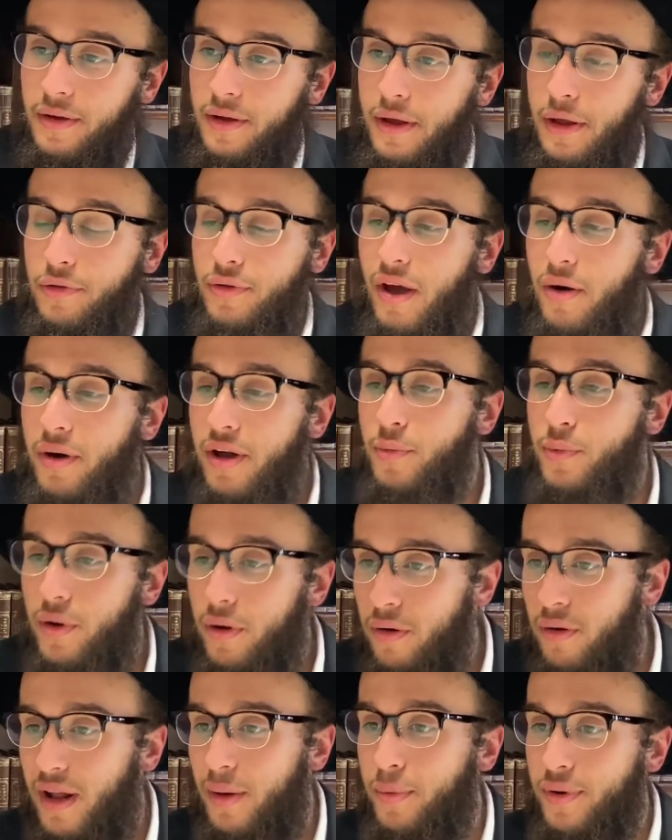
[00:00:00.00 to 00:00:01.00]
So how can we
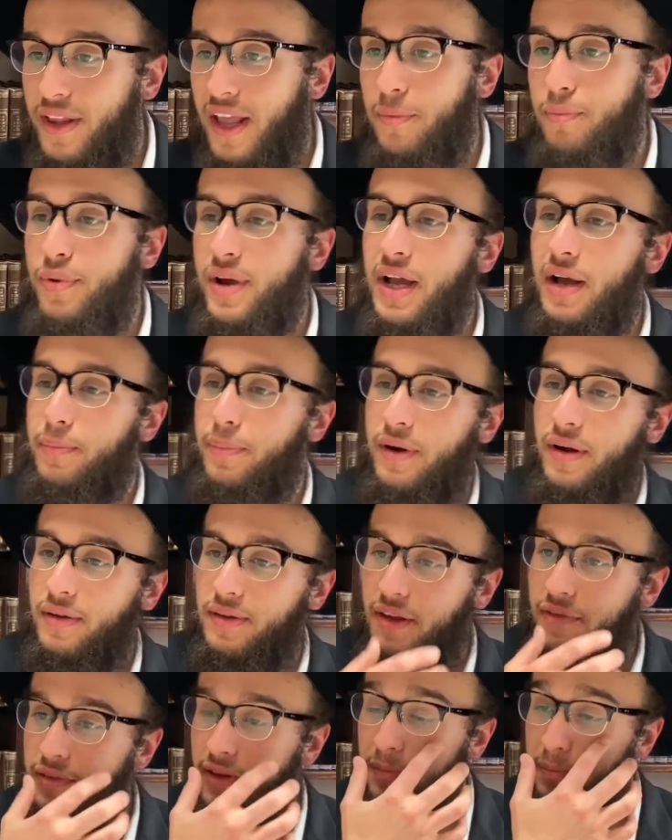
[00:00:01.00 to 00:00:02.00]
all, oh, Rabotai, bring upon
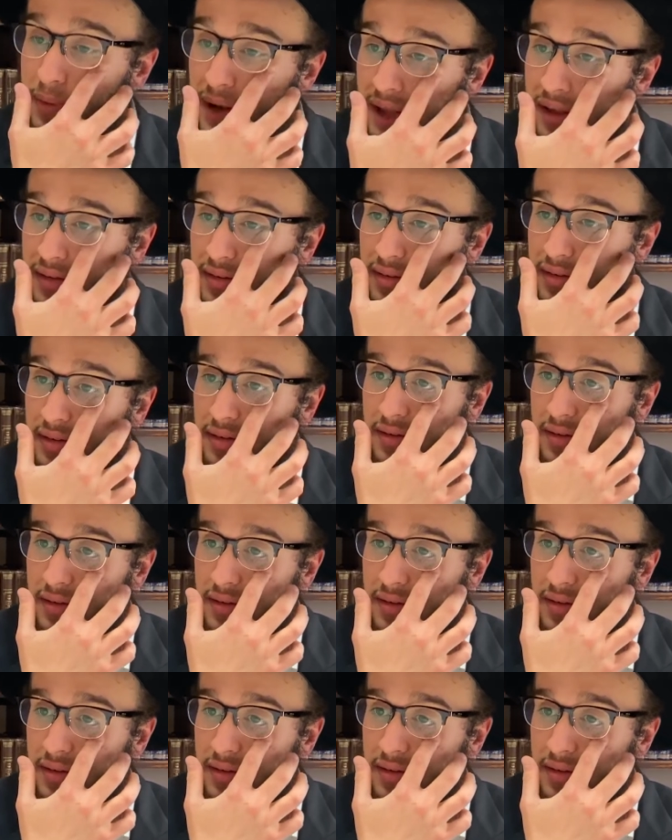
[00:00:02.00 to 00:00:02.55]
ourselves a place